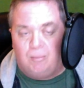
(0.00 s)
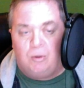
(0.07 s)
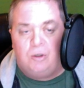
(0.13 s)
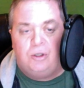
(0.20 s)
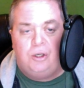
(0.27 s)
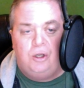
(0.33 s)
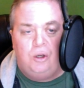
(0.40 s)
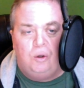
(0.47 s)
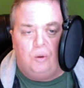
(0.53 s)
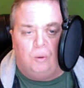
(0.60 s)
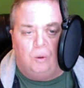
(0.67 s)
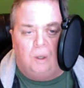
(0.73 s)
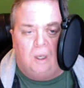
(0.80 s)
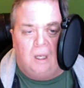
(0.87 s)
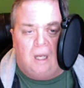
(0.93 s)
two,
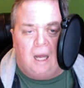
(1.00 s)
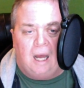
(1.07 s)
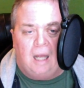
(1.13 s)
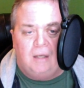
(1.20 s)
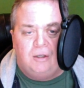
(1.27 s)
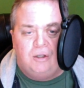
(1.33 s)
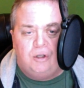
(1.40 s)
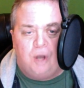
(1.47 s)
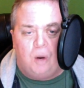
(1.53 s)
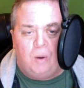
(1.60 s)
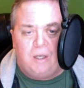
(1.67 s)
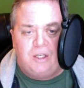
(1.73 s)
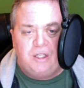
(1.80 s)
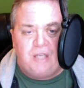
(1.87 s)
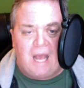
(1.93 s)
uh, show
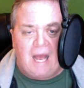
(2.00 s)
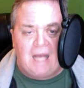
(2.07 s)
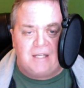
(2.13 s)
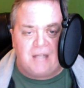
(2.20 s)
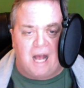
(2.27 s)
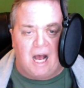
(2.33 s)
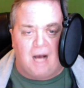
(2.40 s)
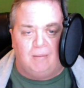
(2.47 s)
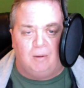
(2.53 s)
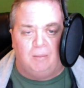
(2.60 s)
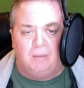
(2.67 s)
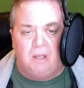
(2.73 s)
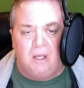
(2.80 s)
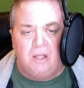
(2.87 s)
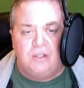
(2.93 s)
a jazz album
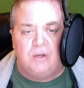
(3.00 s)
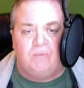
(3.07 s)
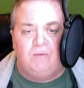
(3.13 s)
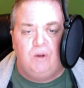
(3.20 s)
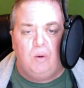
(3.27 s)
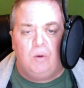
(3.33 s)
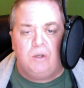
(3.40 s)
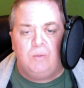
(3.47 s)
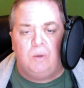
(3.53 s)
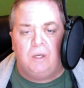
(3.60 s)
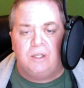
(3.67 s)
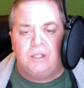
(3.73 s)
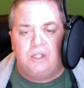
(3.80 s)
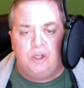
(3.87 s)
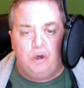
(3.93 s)
so viewers will
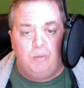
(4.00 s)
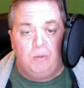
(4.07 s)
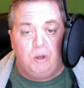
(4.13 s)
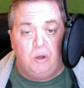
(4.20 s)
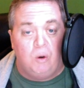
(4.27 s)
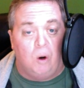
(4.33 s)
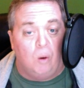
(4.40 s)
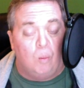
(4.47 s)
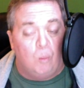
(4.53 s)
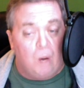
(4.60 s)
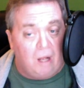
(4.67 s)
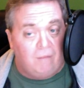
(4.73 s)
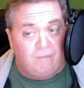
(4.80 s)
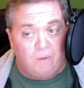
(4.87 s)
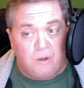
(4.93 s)
assume that you are
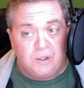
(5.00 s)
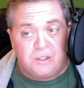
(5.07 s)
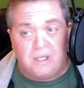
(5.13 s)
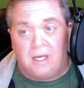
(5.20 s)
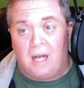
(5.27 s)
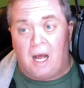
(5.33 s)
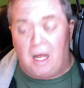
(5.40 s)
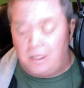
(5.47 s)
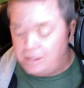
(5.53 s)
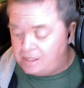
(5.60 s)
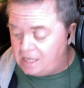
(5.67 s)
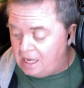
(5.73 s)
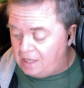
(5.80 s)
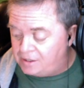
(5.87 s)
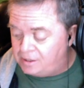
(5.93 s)
well versed in all
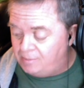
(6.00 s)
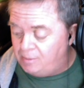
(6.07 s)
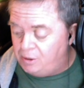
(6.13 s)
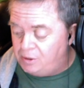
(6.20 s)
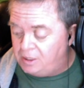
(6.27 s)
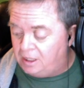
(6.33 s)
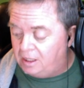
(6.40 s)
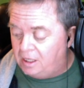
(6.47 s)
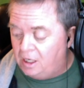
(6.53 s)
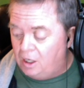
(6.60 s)
styles of music.